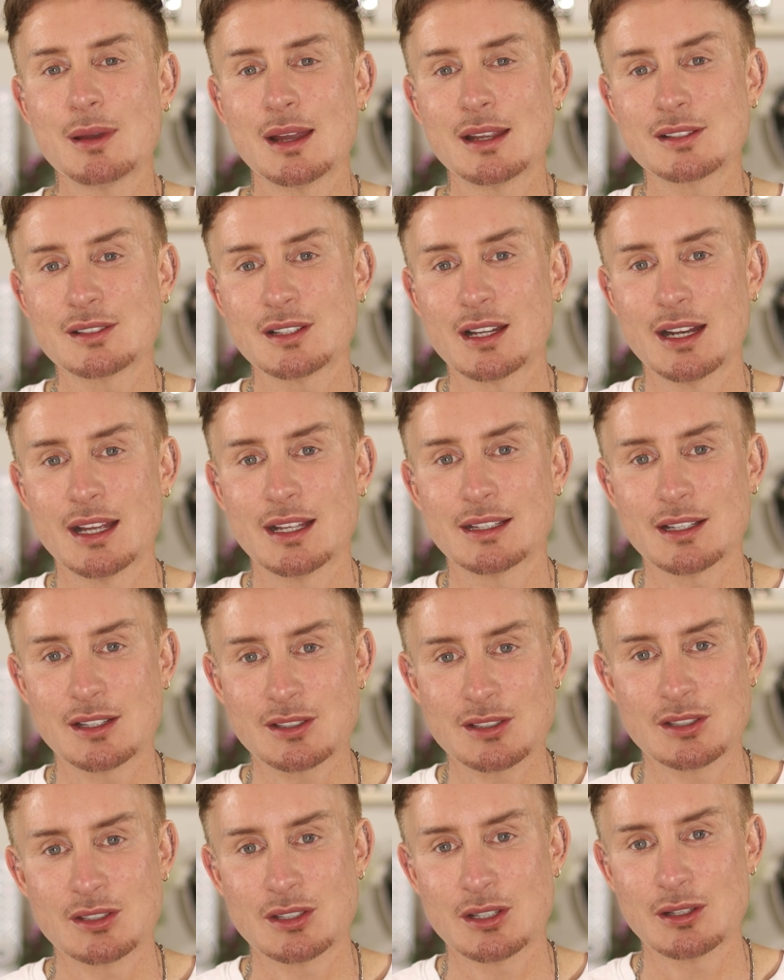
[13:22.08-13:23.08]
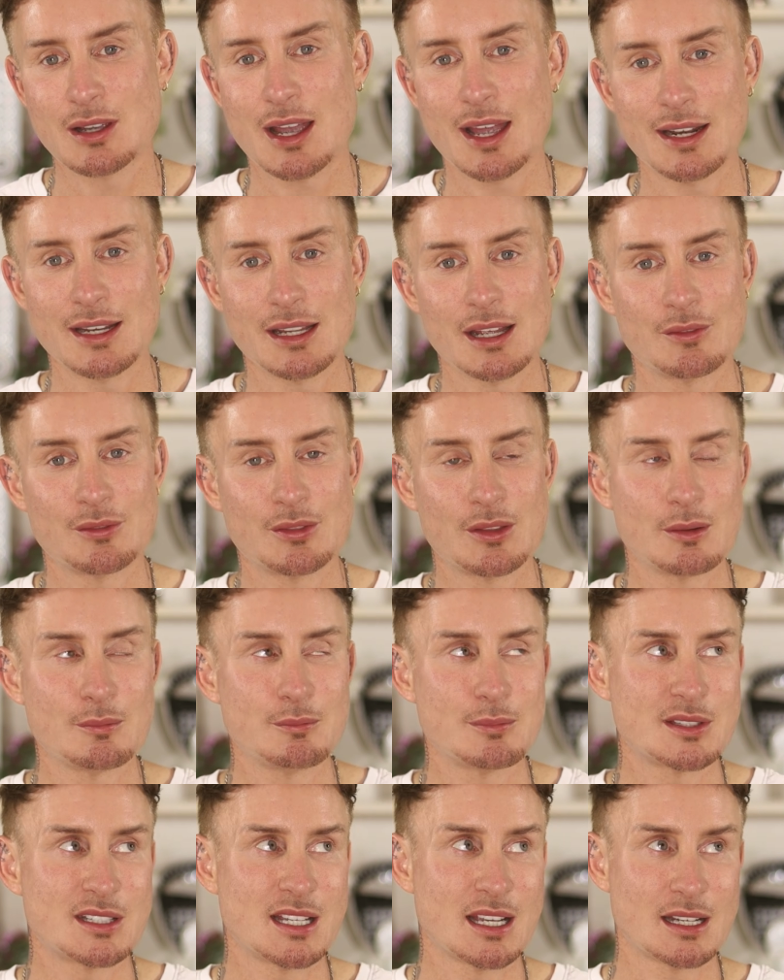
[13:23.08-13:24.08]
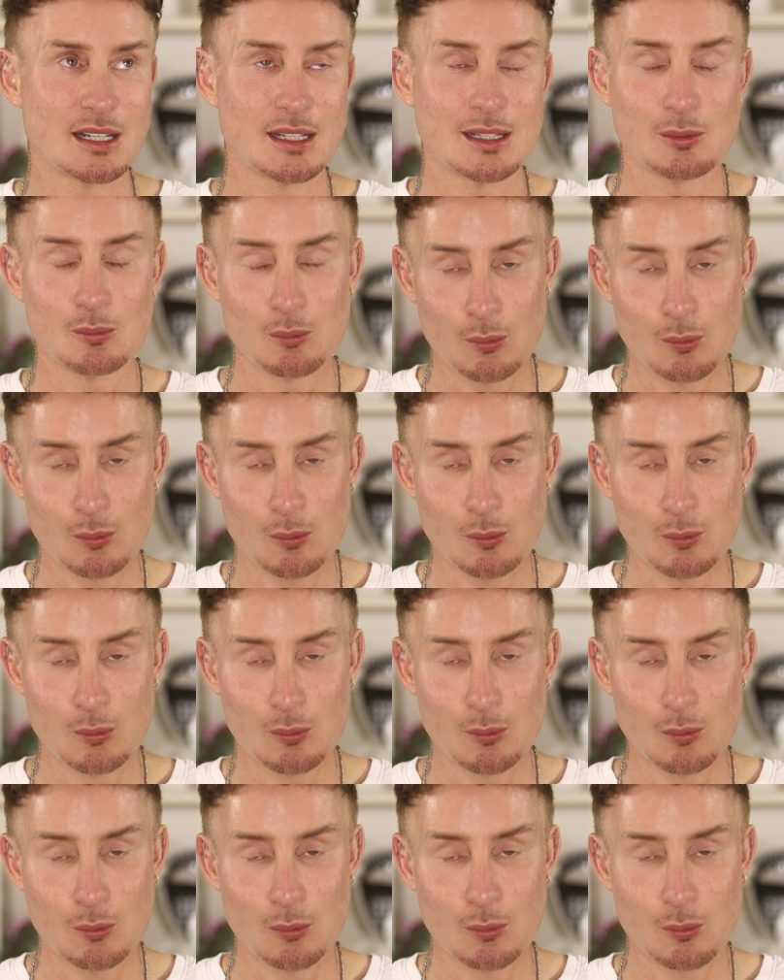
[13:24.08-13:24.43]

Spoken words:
means that it doesn't do any of them particularly